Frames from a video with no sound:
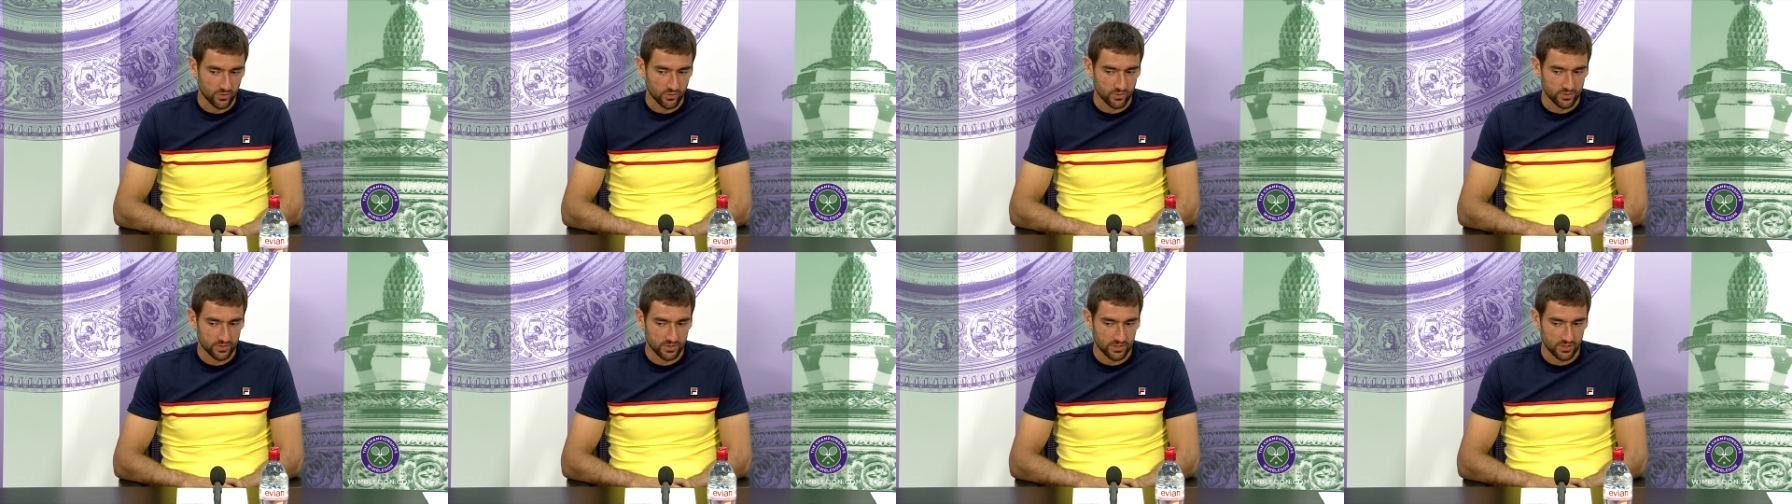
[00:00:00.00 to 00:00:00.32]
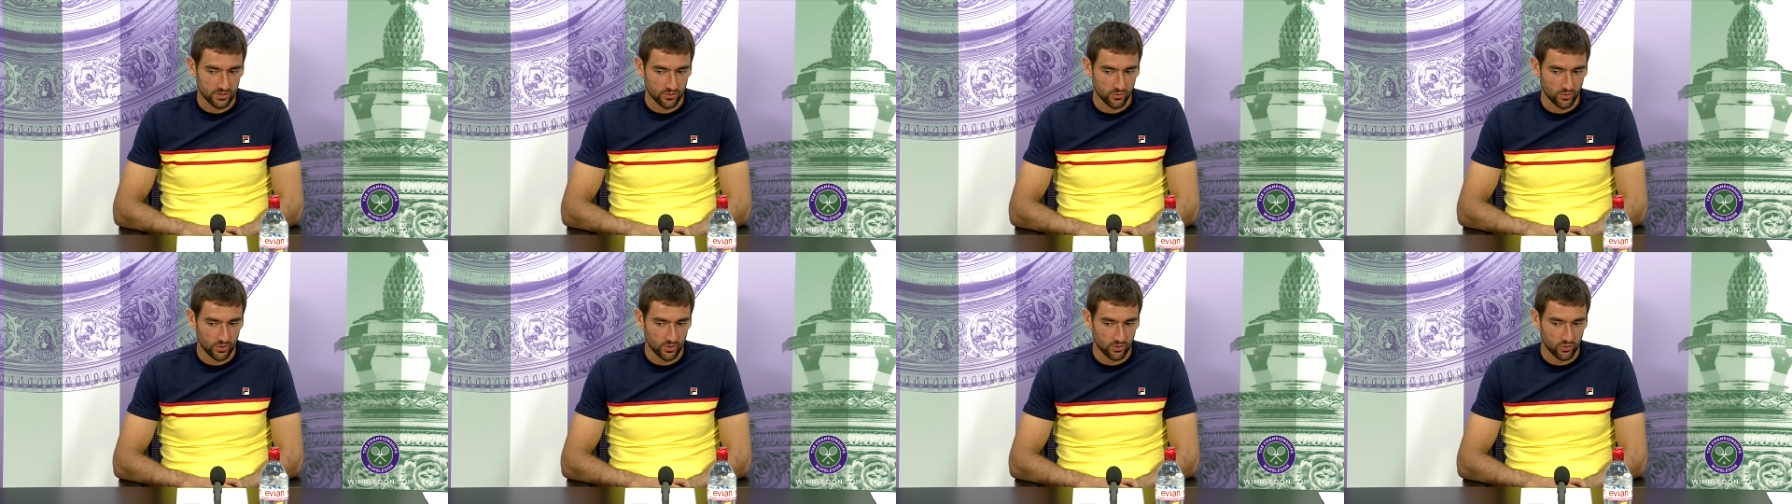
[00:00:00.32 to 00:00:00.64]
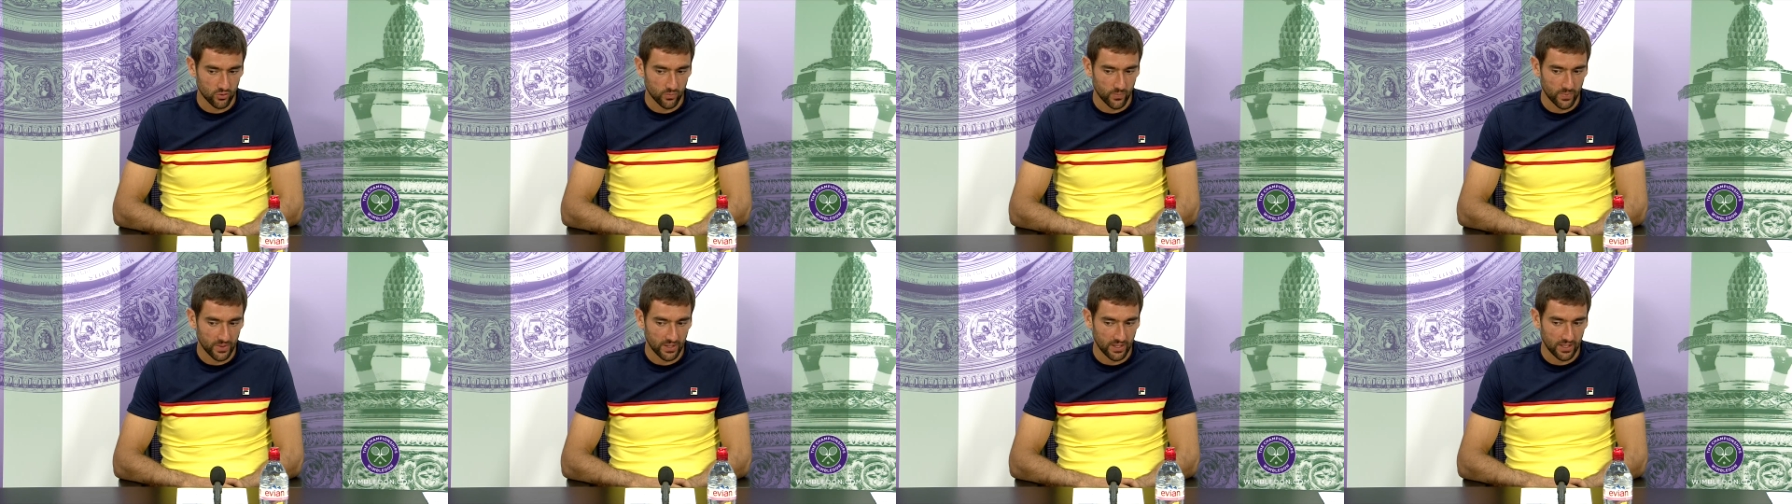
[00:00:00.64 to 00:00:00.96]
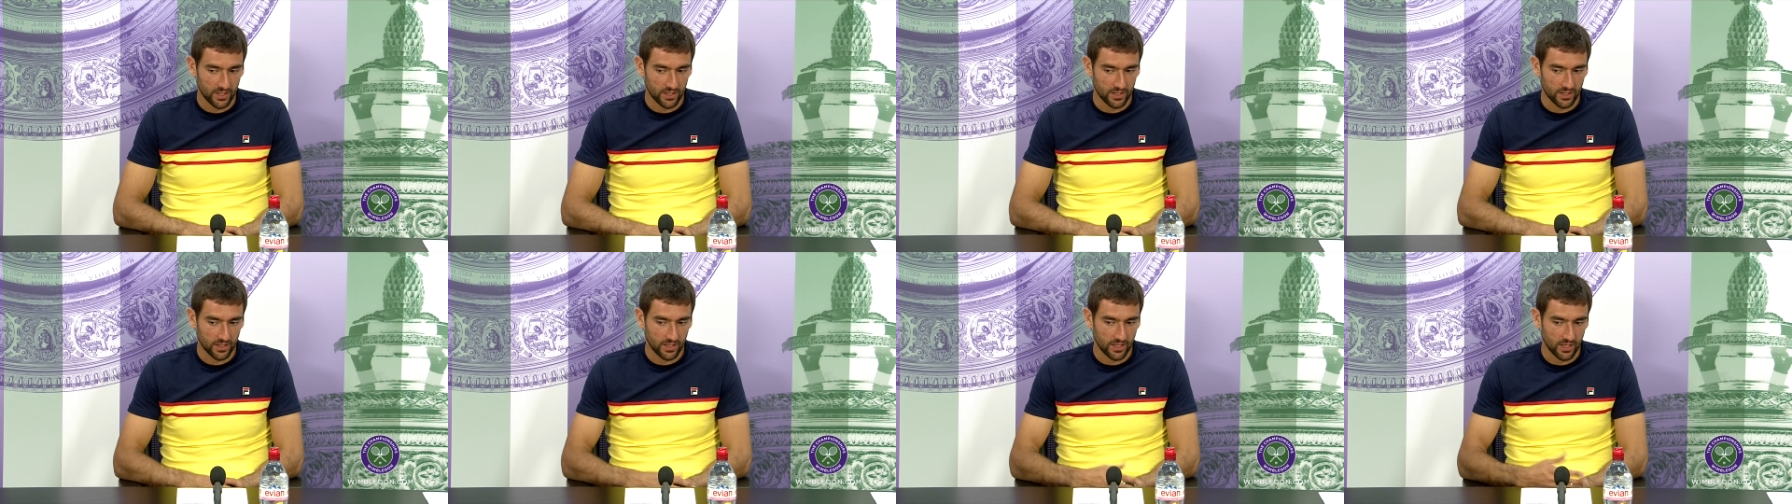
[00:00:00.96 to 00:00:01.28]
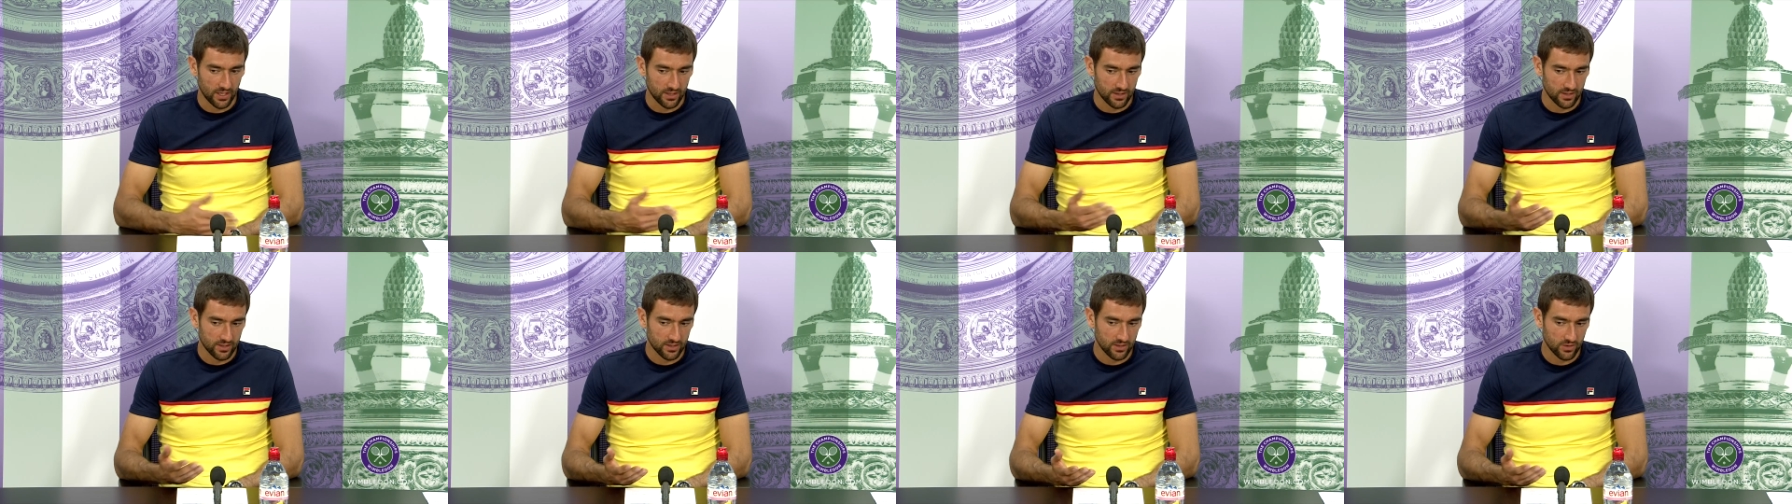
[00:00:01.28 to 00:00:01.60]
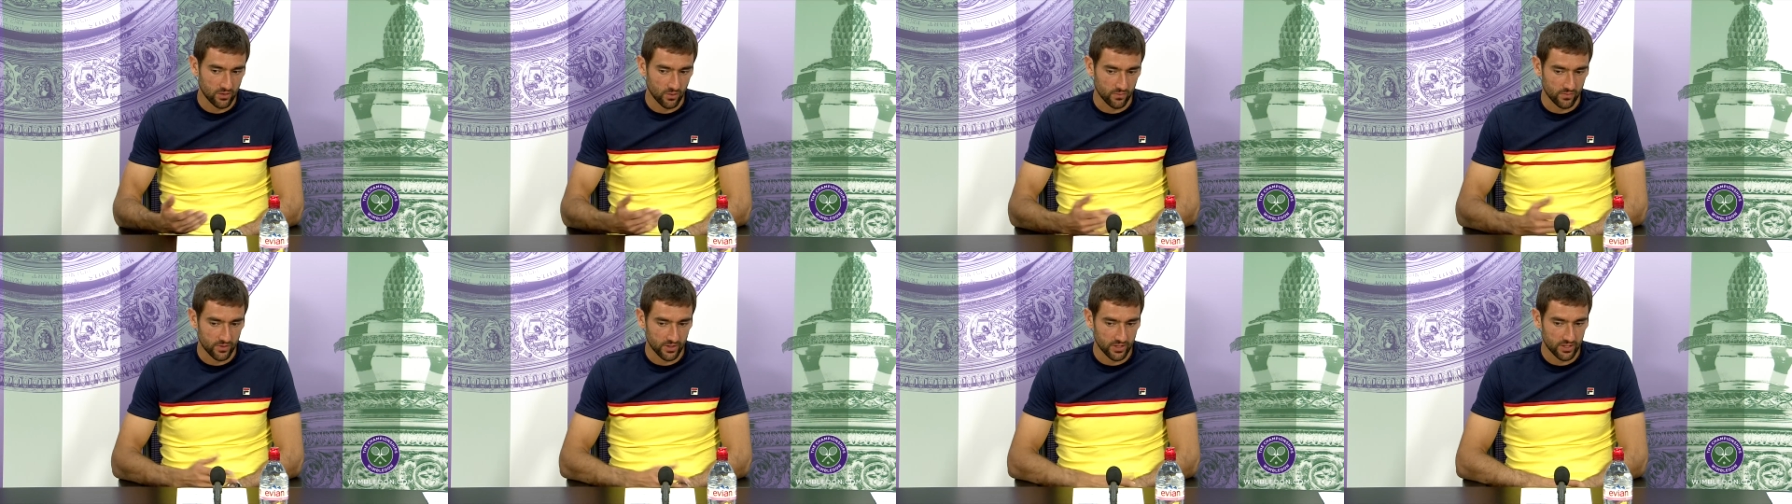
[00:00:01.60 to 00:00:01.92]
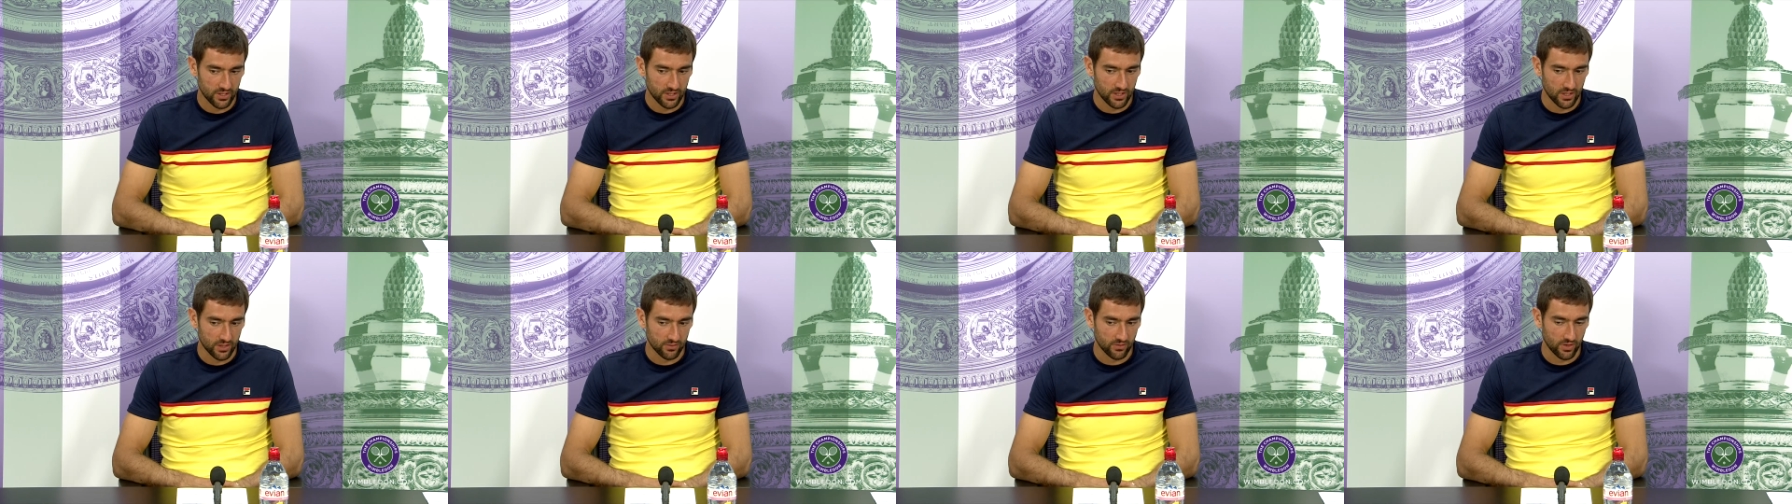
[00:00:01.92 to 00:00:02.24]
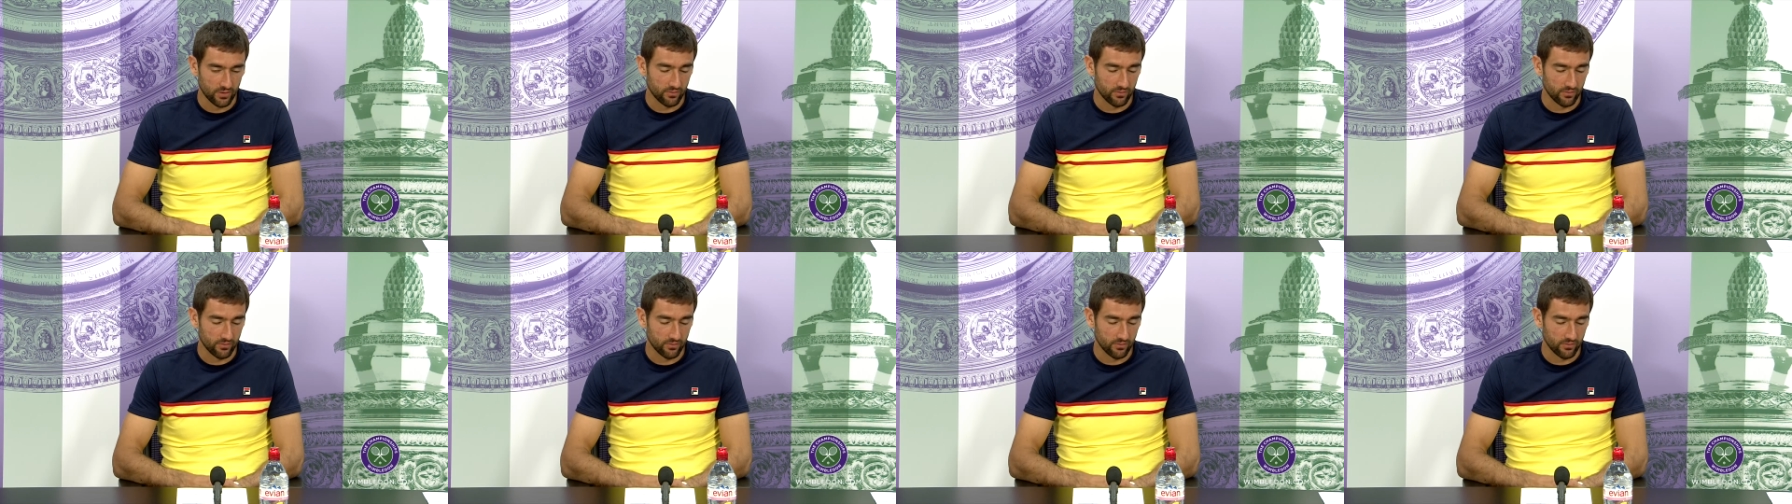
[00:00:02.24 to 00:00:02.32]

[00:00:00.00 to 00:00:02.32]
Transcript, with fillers: continuing to play again over here.